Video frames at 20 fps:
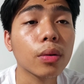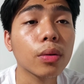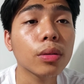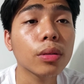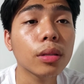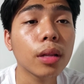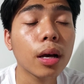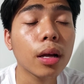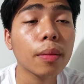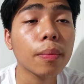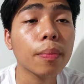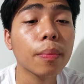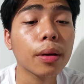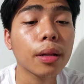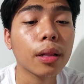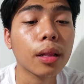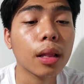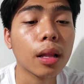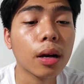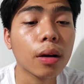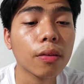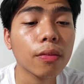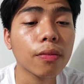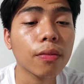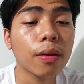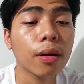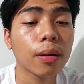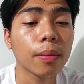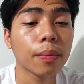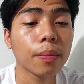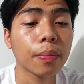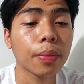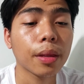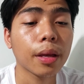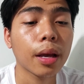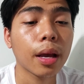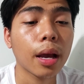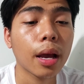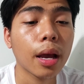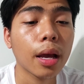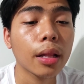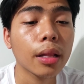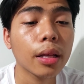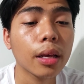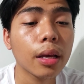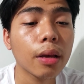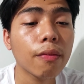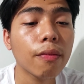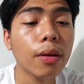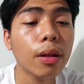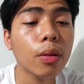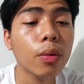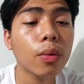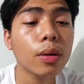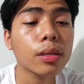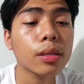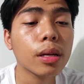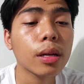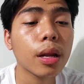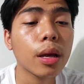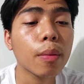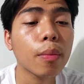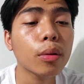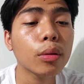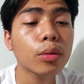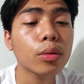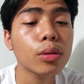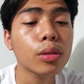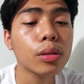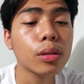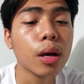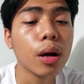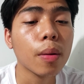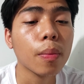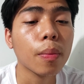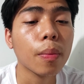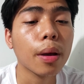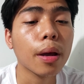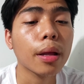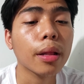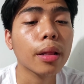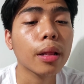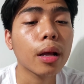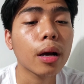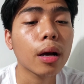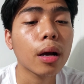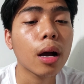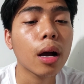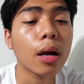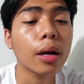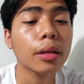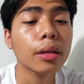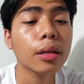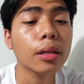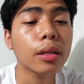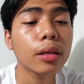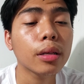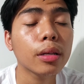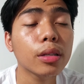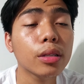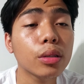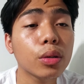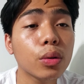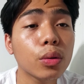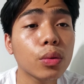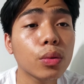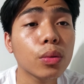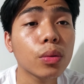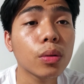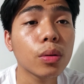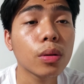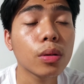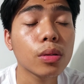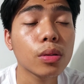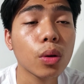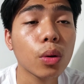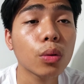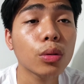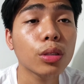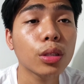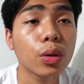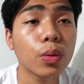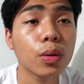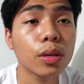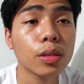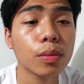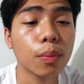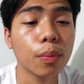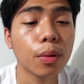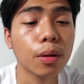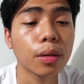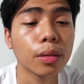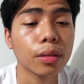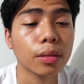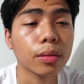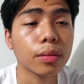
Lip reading: not but laugh, and even was unable to stop and laugh heartily, so she was burnt.